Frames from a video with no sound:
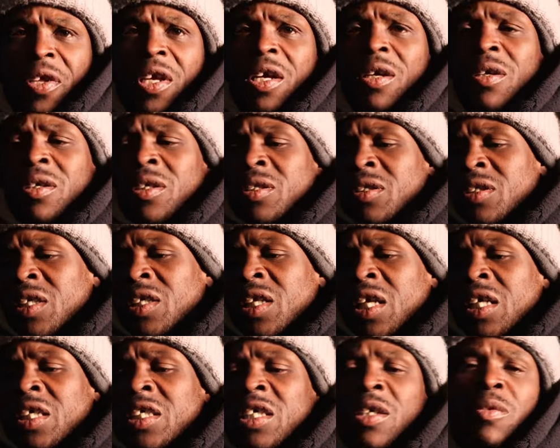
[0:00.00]
And
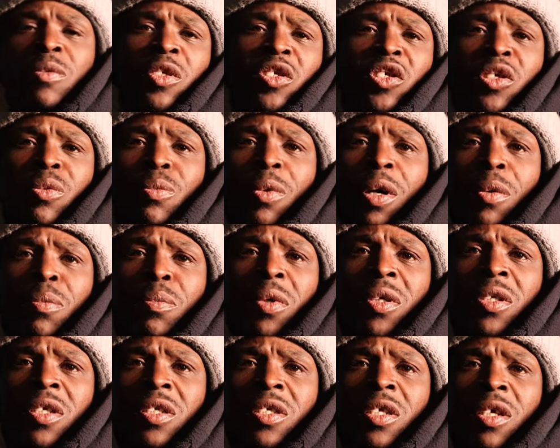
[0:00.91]
then they giving it to my
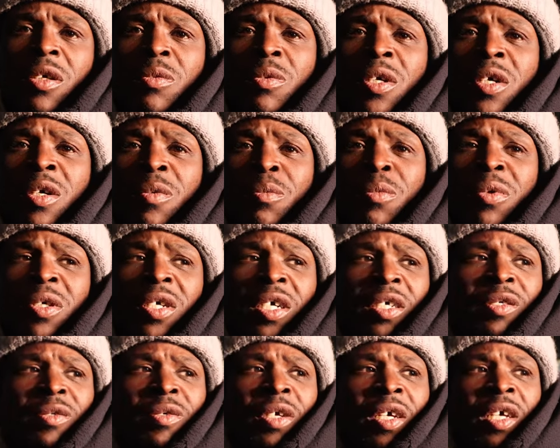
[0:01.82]
brother and them
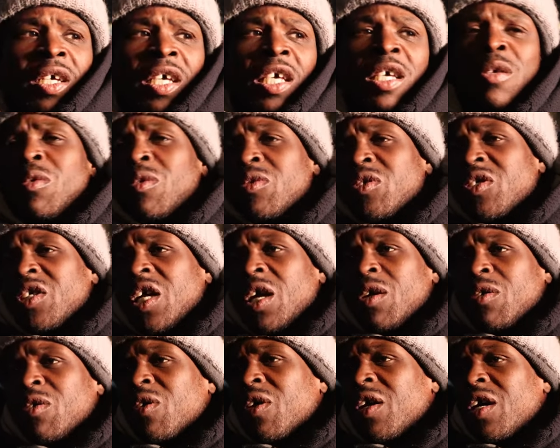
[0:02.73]
because he won't
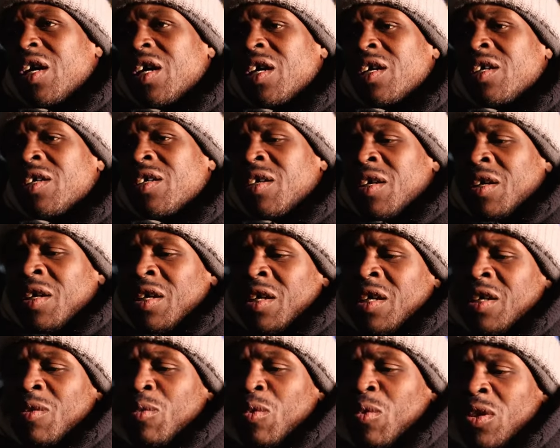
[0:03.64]
stop crying.
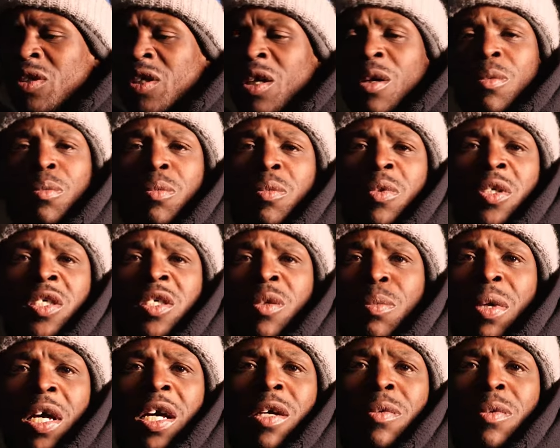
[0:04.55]
One of them is
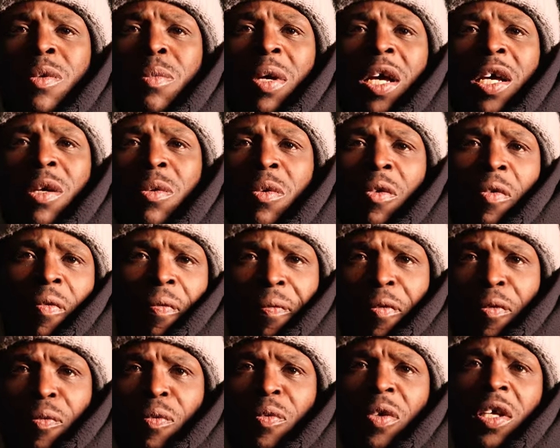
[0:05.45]
a baby, baby,
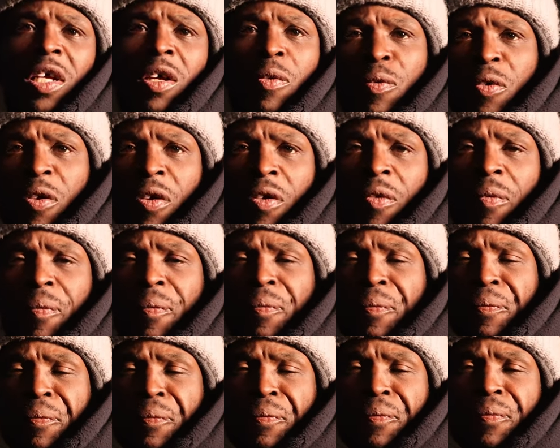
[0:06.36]
infant.
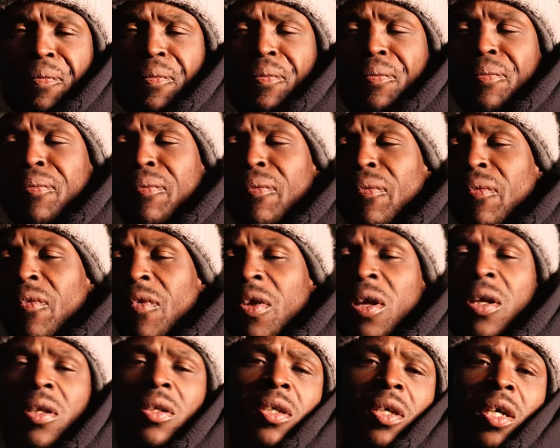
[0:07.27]

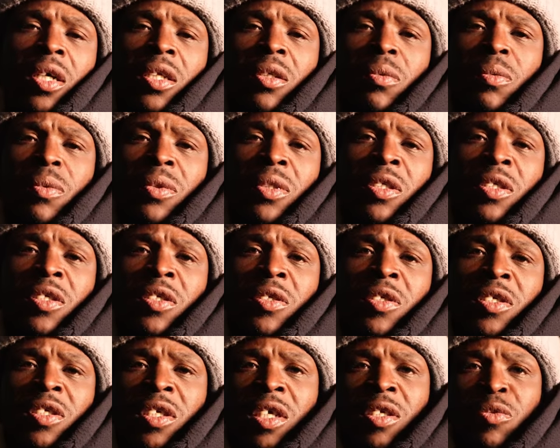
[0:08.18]
And the other one
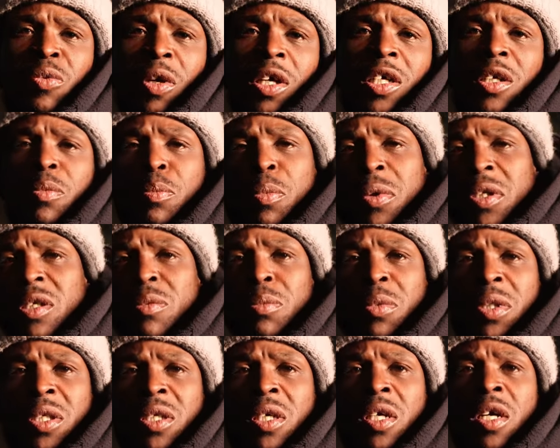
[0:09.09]
is, is right up
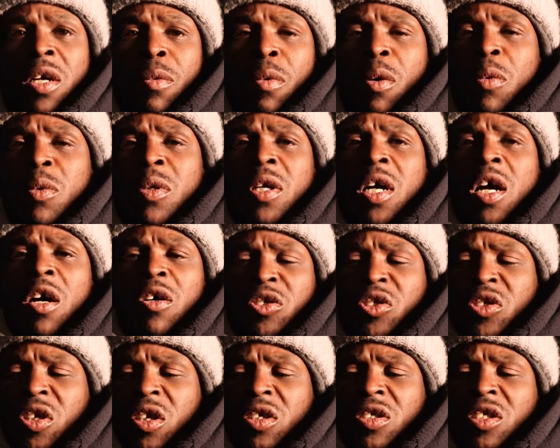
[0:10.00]
under me. But we
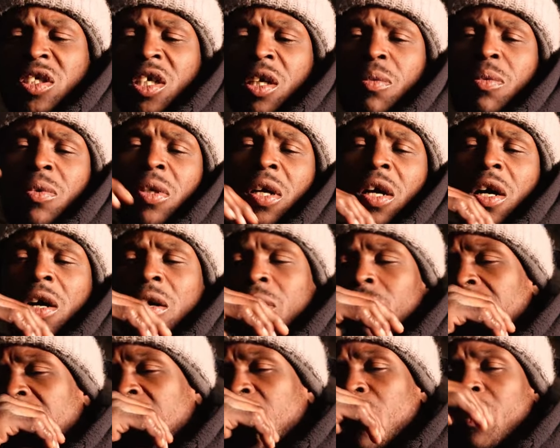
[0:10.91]
all start that we
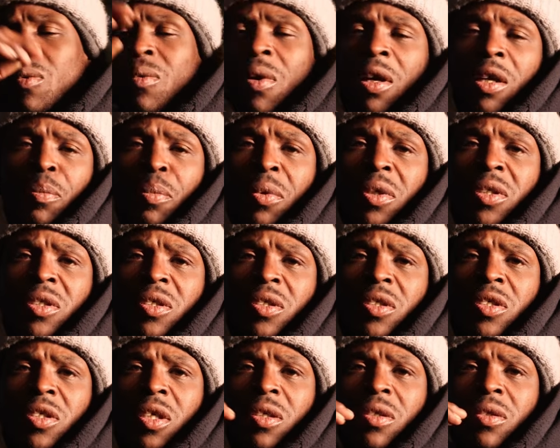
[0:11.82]
all right, right up under
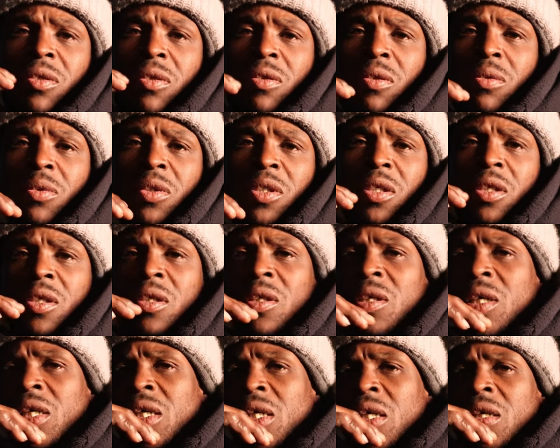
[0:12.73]
each other, you know what I'm saying?